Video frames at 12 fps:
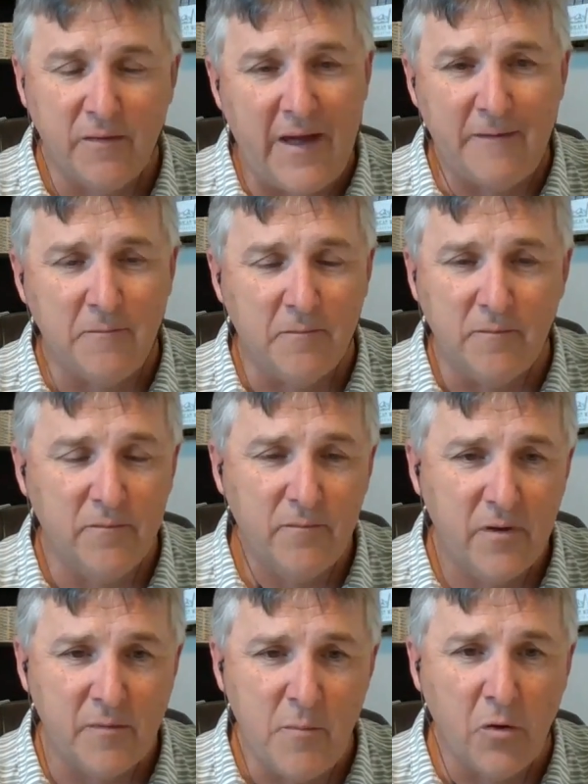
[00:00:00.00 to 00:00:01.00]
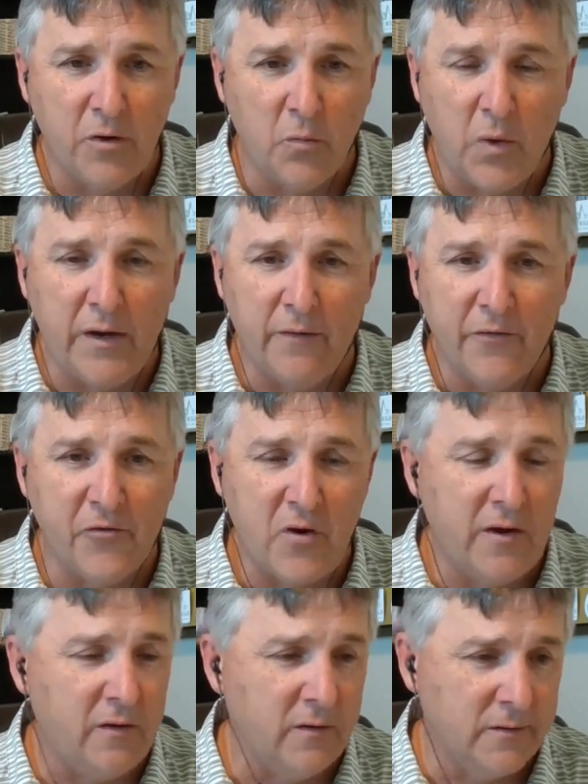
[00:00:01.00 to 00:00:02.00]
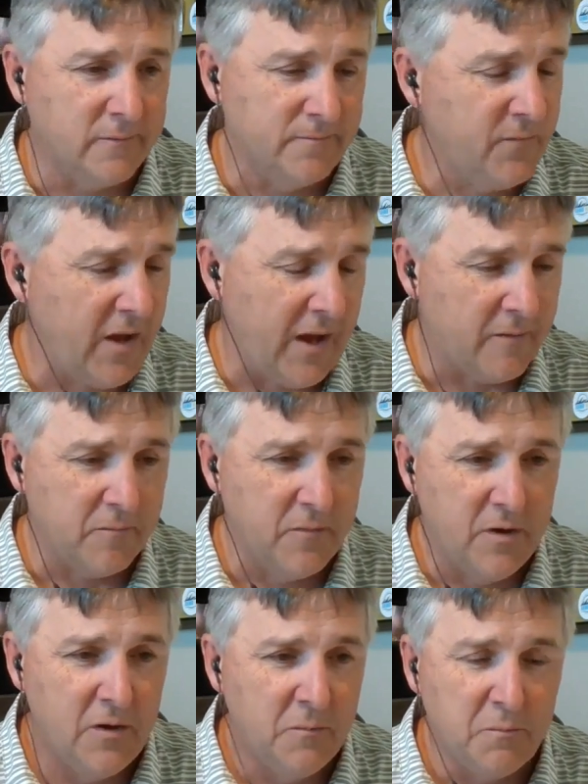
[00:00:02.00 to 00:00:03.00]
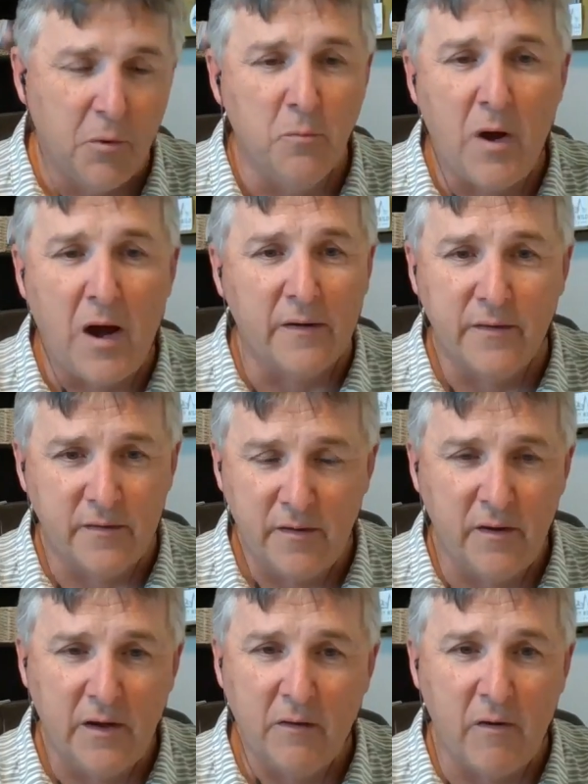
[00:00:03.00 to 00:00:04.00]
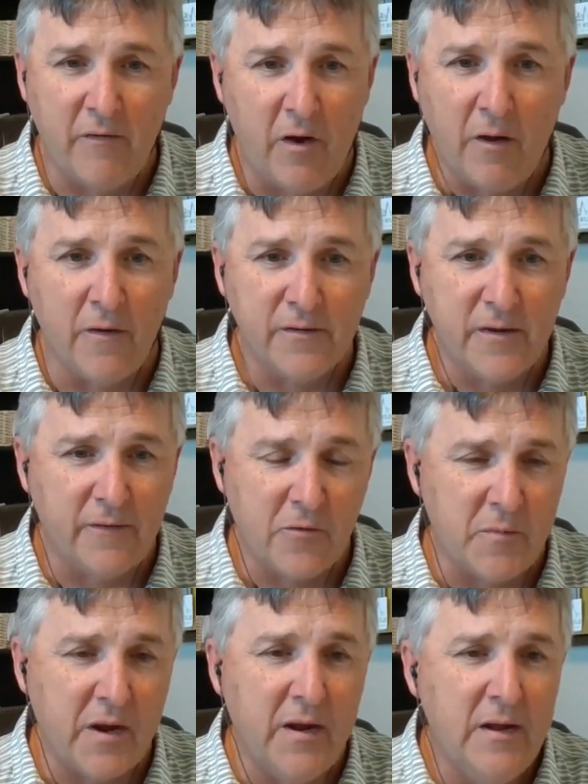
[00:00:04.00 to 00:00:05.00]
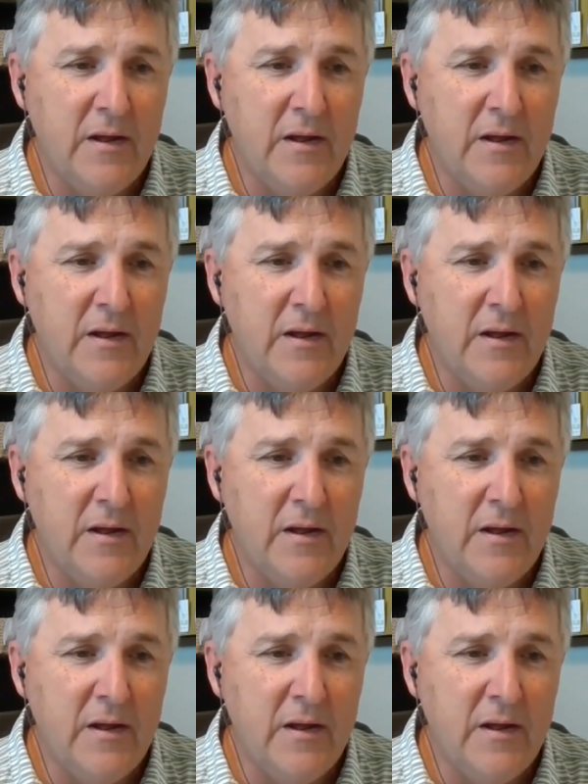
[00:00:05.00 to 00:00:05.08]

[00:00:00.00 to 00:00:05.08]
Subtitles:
That and smoking weed on the trail and boom boxes, you can get rid of all those stuff for me.